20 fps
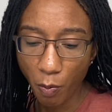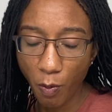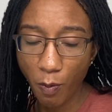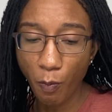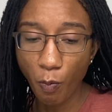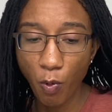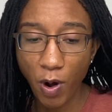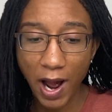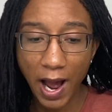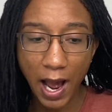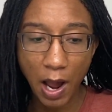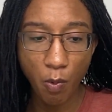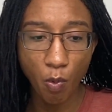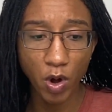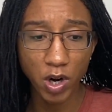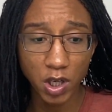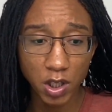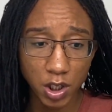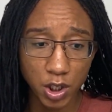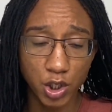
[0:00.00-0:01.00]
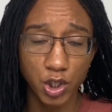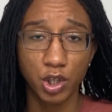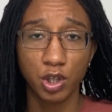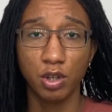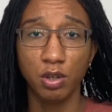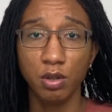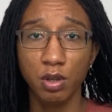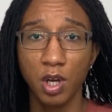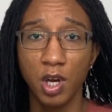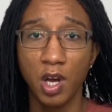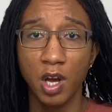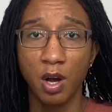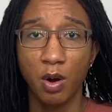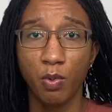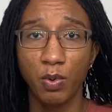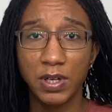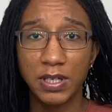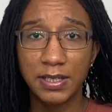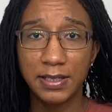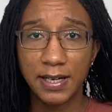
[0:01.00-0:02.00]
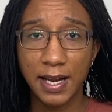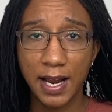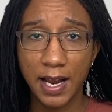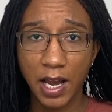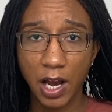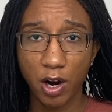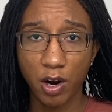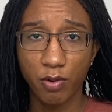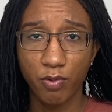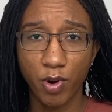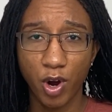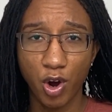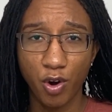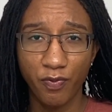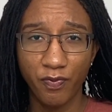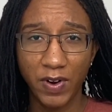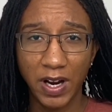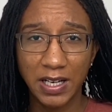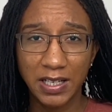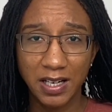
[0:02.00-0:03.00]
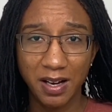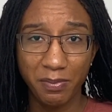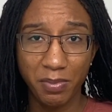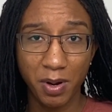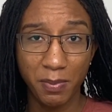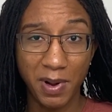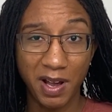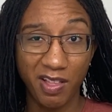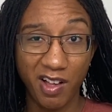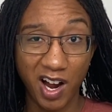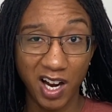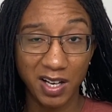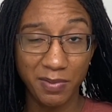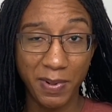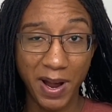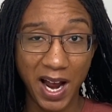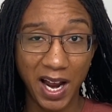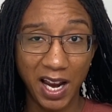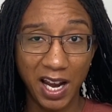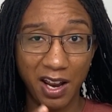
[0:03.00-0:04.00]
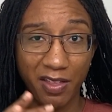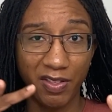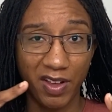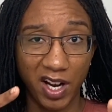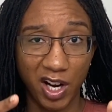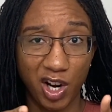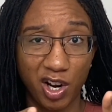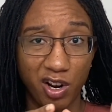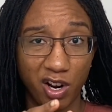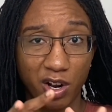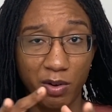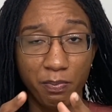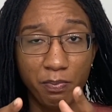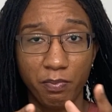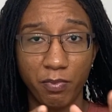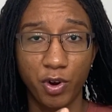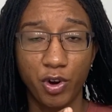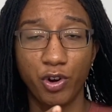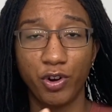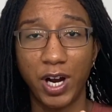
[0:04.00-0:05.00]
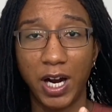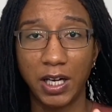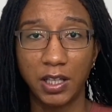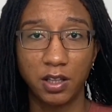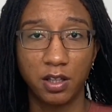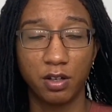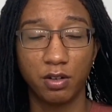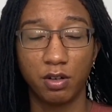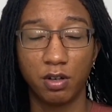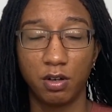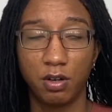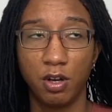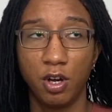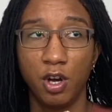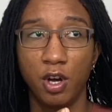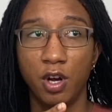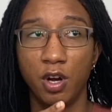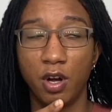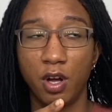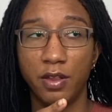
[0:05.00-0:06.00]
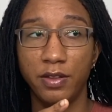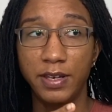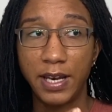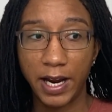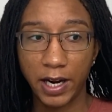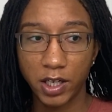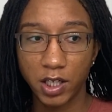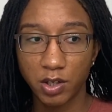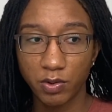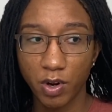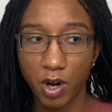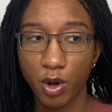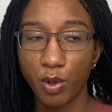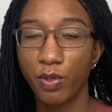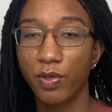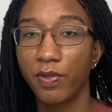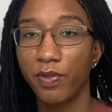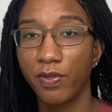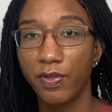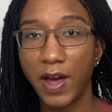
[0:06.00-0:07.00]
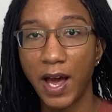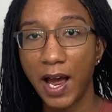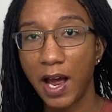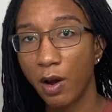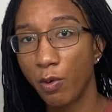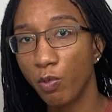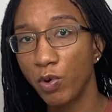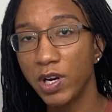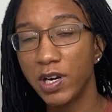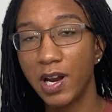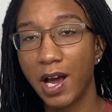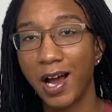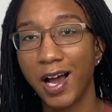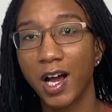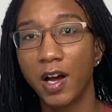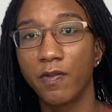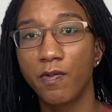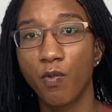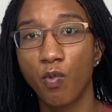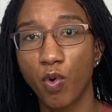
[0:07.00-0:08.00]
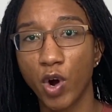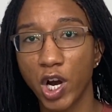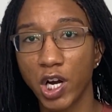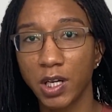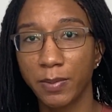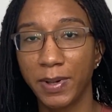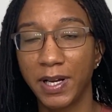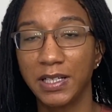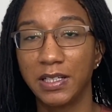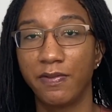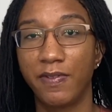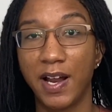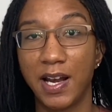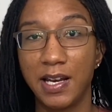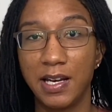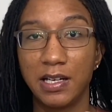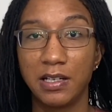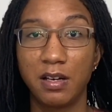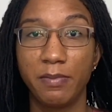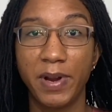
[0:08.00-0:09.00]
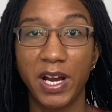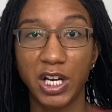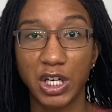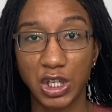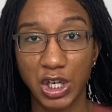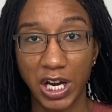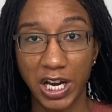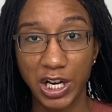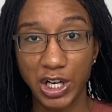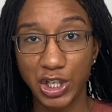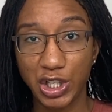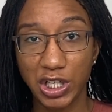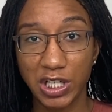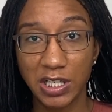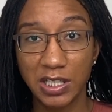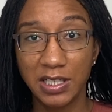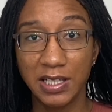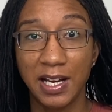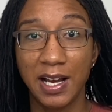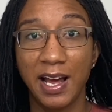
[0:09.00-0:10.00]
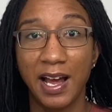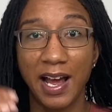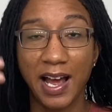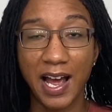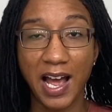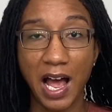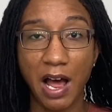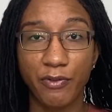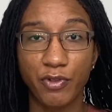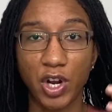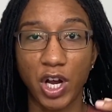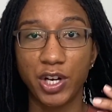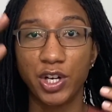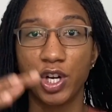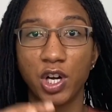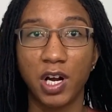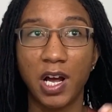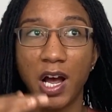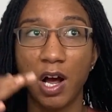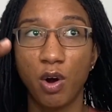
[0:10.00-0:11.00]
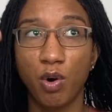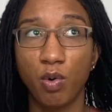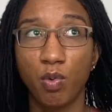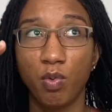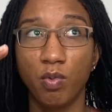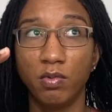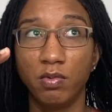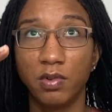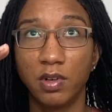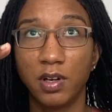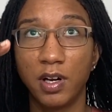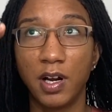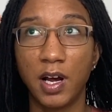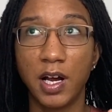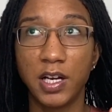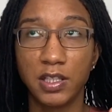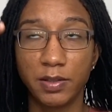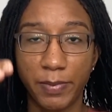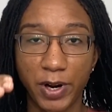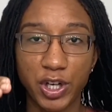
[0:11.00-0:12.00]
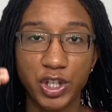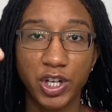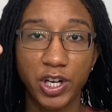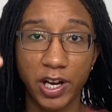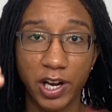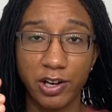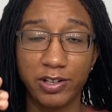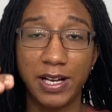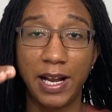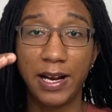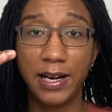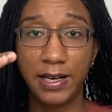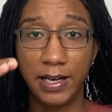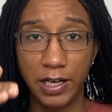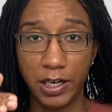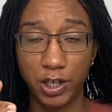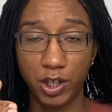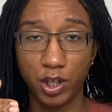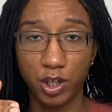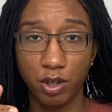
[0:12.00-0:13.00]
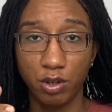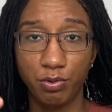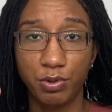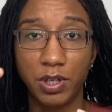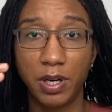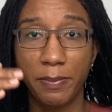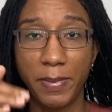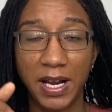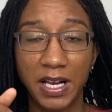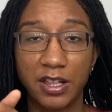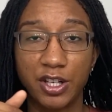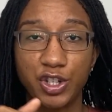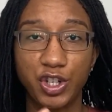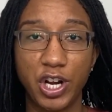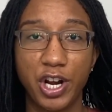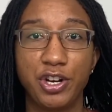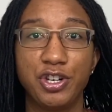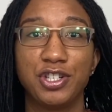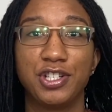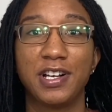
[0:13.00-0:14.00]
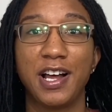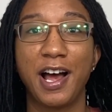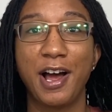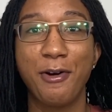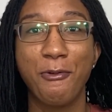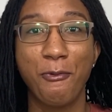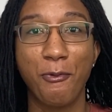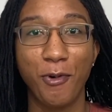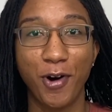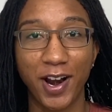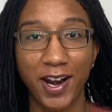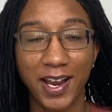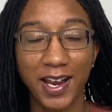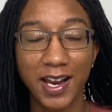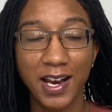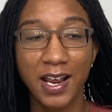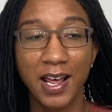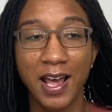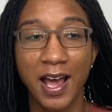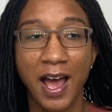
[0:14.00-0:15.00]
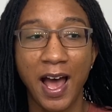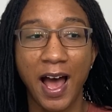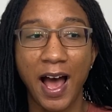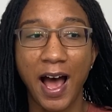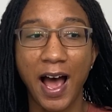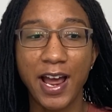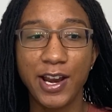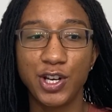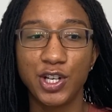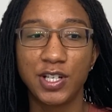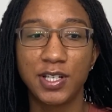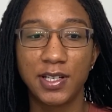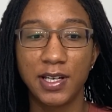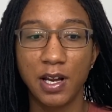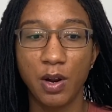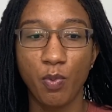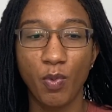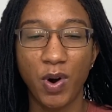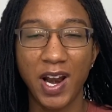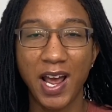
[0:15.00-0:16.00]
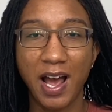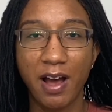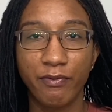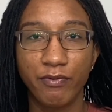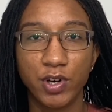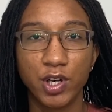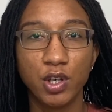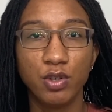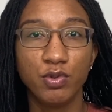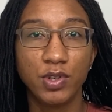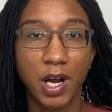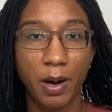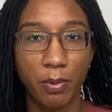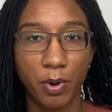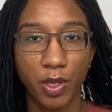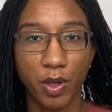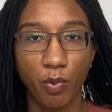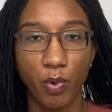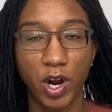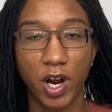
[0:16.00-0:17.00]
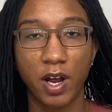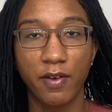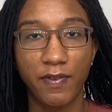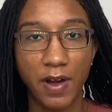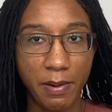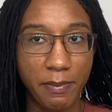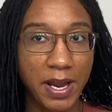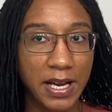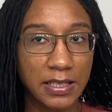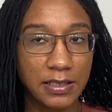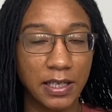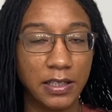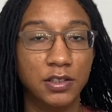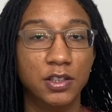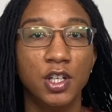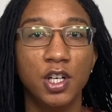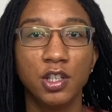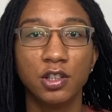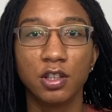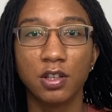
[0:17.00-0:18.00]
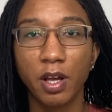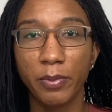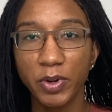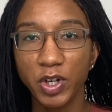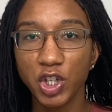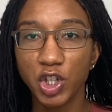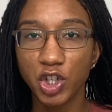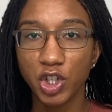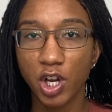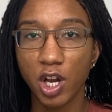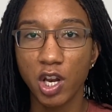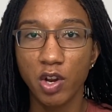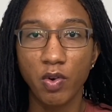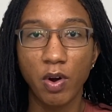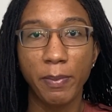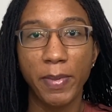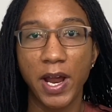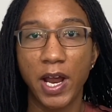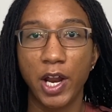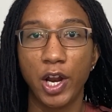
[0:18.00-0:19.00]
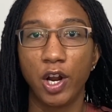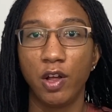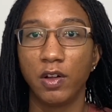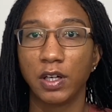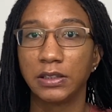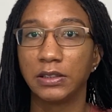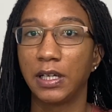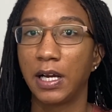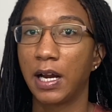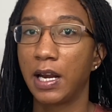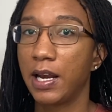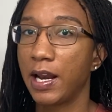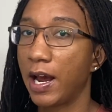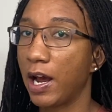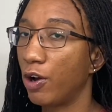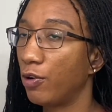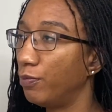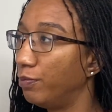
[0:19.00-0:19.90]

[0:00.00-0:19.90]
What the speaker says: what I wanted to do was take out a row, fix it, put my locks back in, and then correct the next row. That would not have worked because if I needed to make changes after I took out as much hair as I needed to make the changes that I wanted, I just didn't want to have to do double the work, if that makes sense. Let me just show you what my hair looks like now.